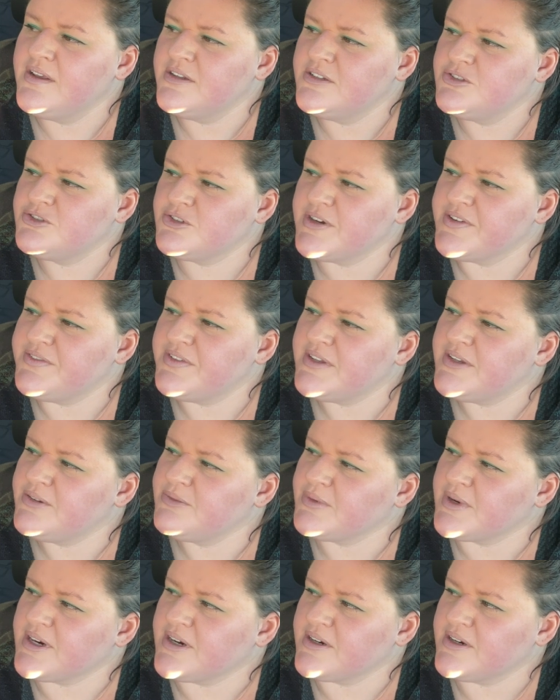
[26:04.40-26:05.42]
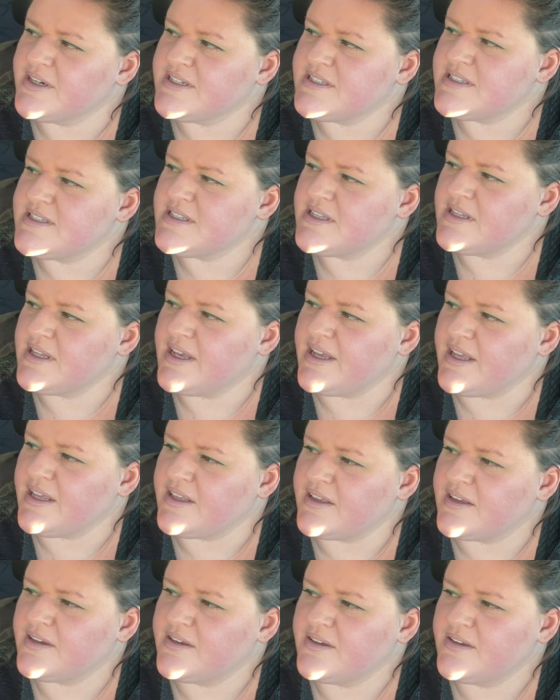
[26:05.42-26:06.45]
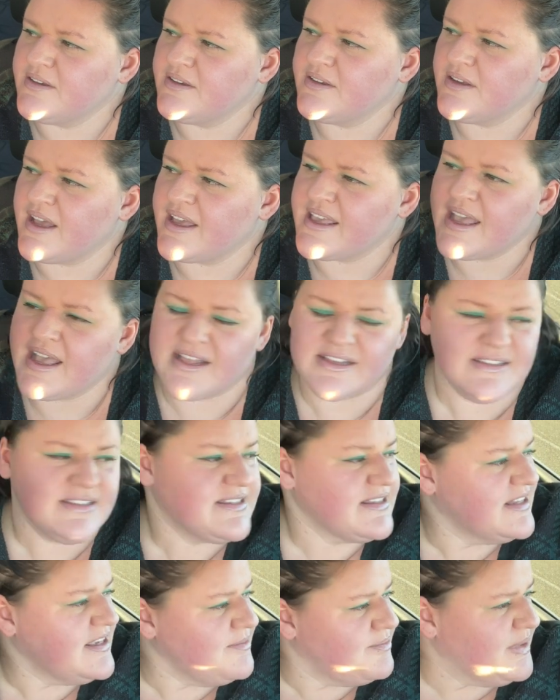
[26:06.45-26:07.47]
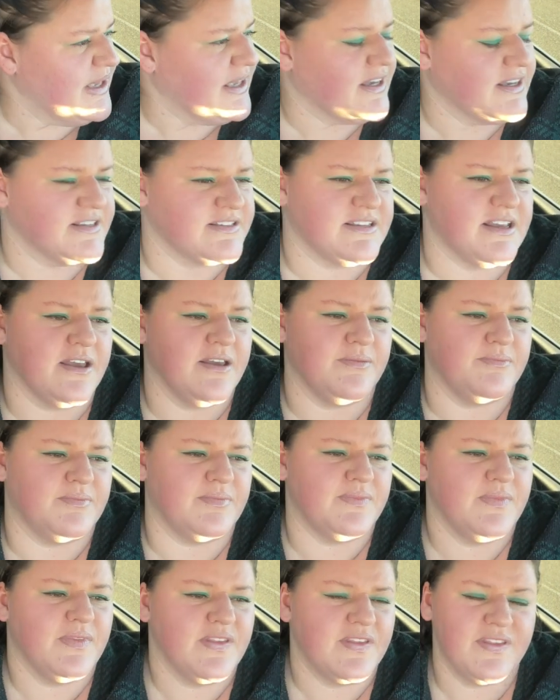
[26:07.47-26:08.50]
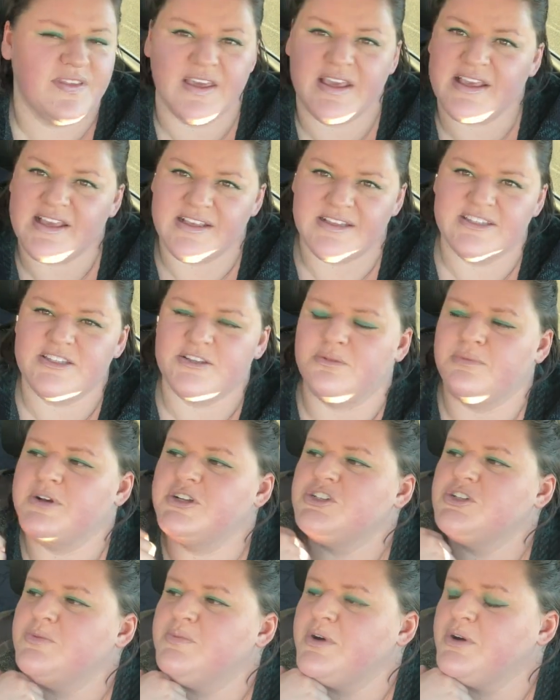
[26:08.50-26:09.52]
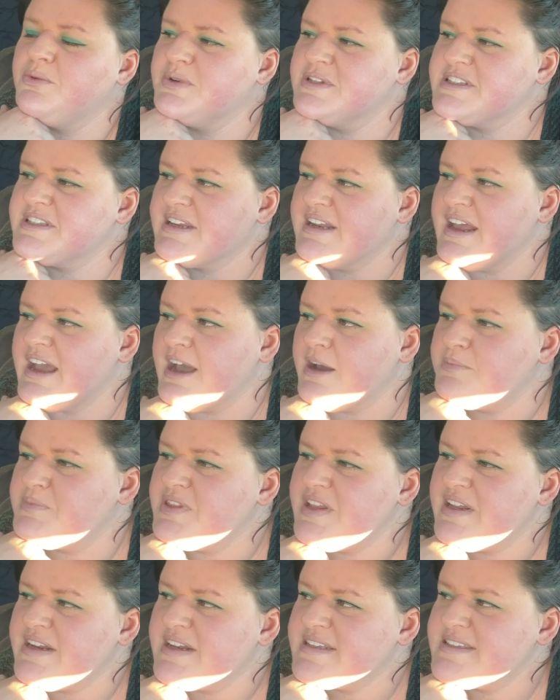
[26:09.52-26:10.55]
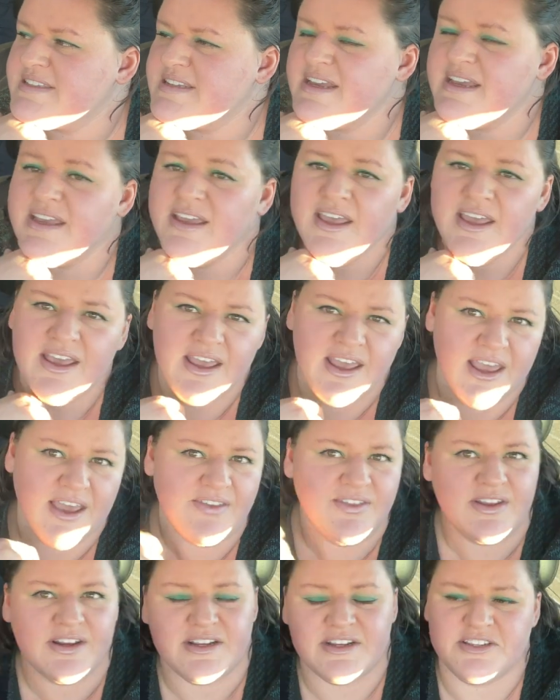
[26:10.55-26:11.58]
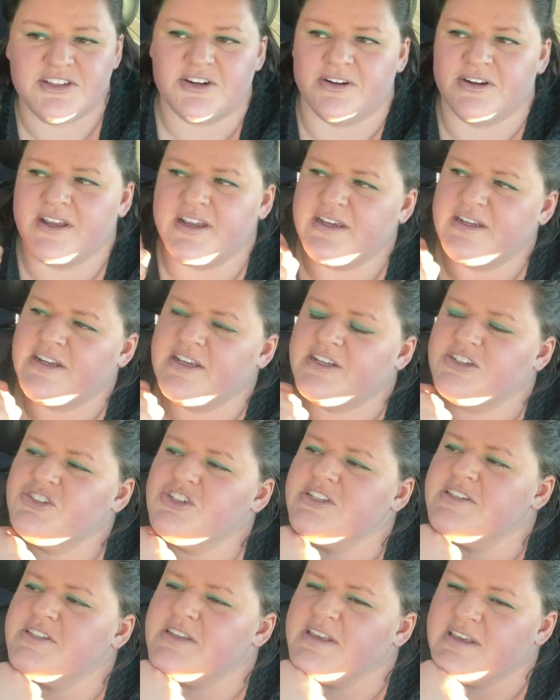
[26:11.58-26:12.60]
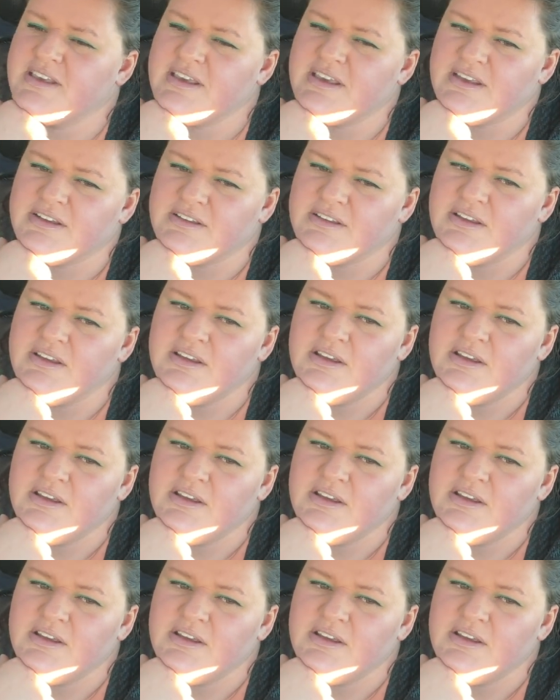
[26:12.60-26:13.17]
driven, where it's like I can't sleep because I'm thinking so much about what's going to happen the next day. And then I start getting anxious thinking,